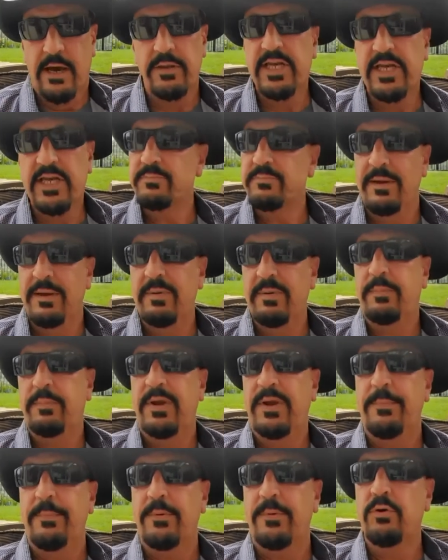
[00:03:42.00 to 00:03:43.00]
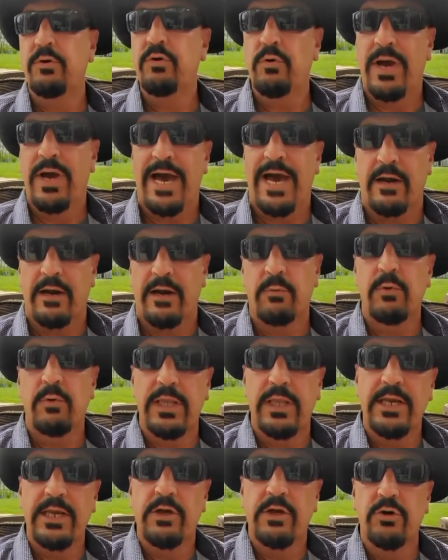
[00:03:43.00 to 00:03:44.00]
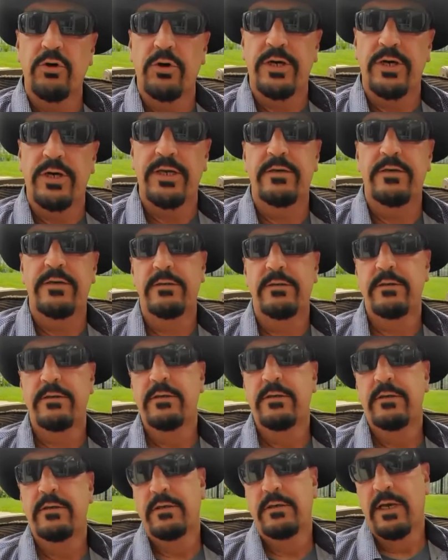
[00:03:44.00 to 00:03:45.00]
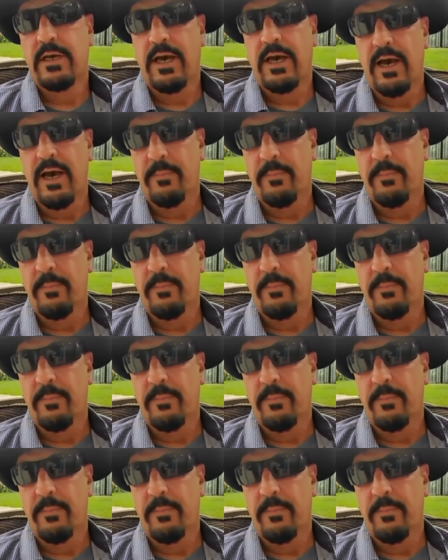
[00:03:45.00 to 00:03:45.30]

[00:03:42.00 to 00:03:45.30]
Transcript: these may be people who had a really good uh,